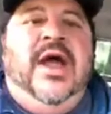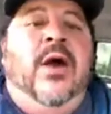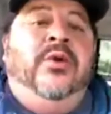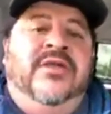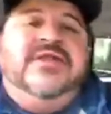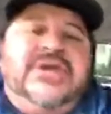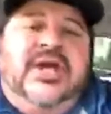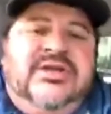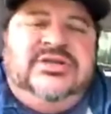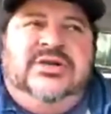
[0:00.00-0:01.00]
now we're in the
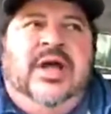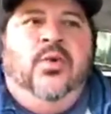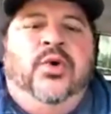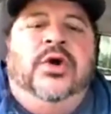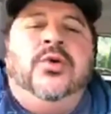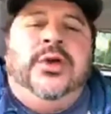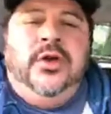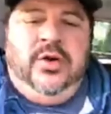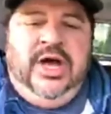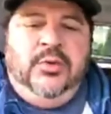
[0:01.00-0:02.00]
change, and now where do we
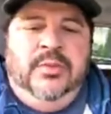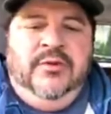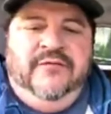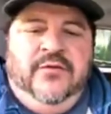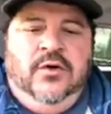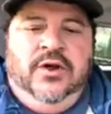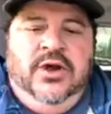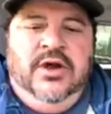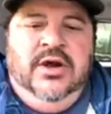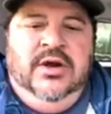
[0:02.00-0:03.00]
go? How do we move forward?
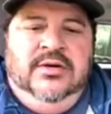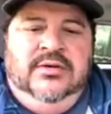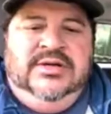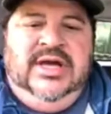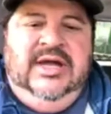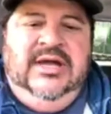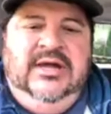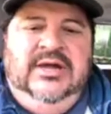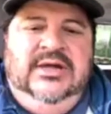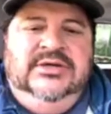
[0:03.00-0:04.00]
Okay?
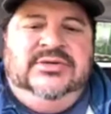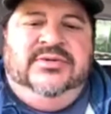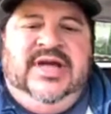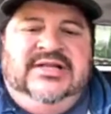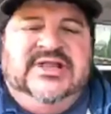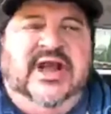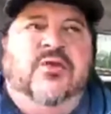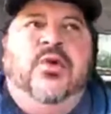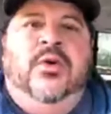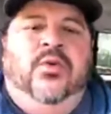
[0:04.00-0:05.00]
So that's kind
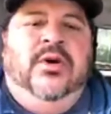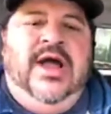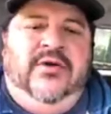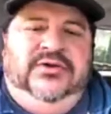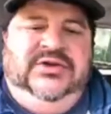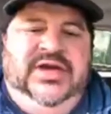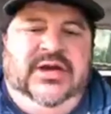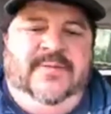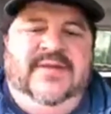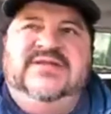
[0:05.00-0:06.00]
of where we're at
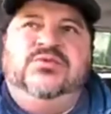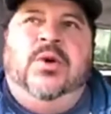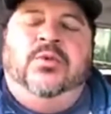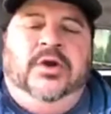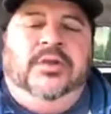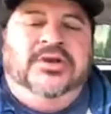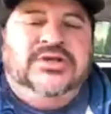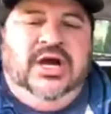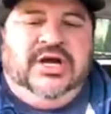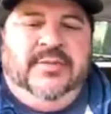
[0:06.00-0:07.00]
today. This is what we're going to be
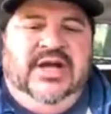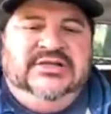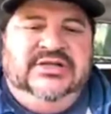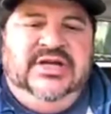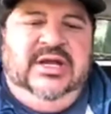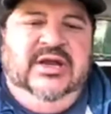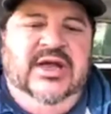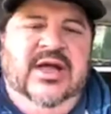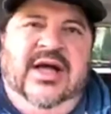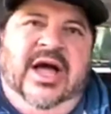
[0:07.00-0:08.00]
talking about today.
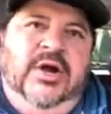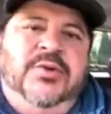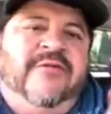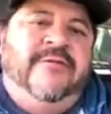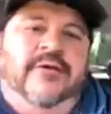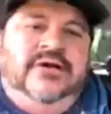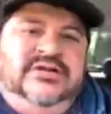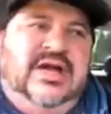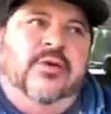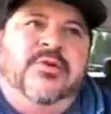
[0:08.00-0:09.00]
How do we
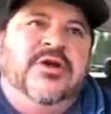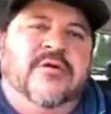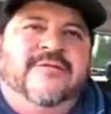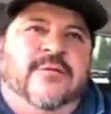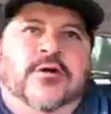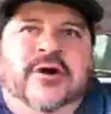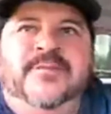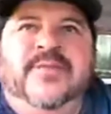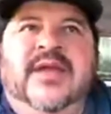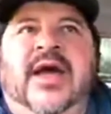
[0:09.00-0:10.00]
focus? How do we go forward?
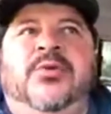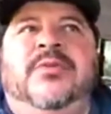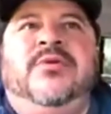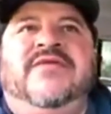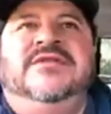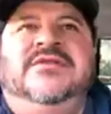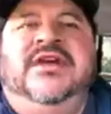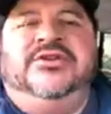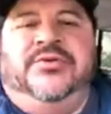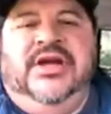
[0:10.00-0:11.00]
How do we move into
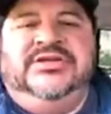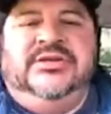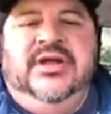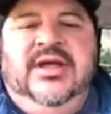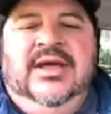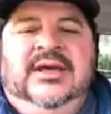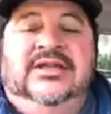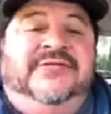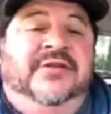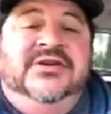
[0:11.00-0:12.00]
that direction?
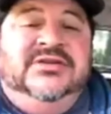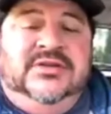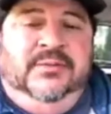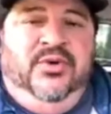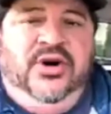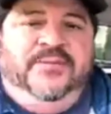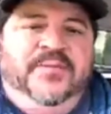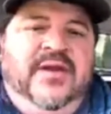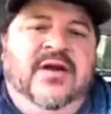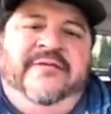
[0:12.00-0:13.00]
Because focus is important.
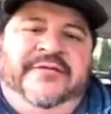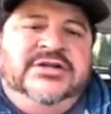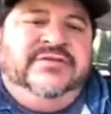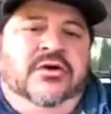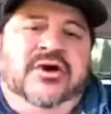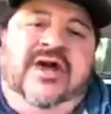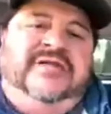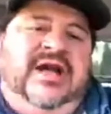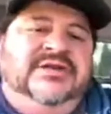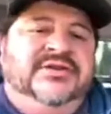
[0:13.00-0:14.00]
First of all, you have
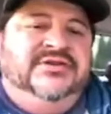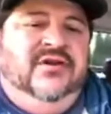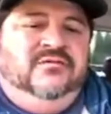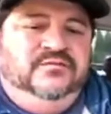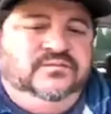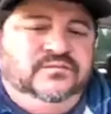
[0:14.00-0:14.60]
to ask yourself.